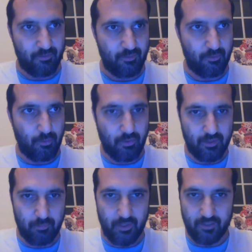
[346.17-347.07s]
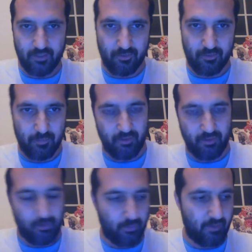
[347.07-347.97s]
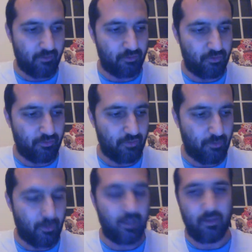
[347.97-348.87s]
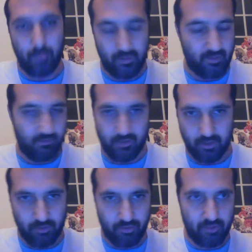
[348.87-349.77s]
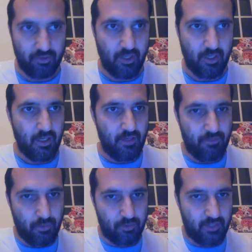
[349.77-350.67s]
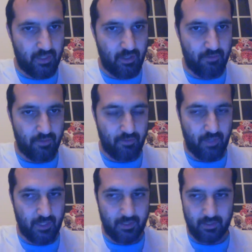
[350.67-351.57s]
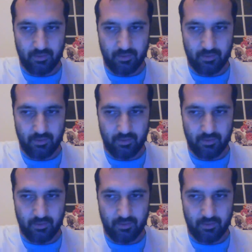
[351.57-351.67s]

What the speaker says: rewarding Britain or America or else, whichever other countries for taking over Iraq,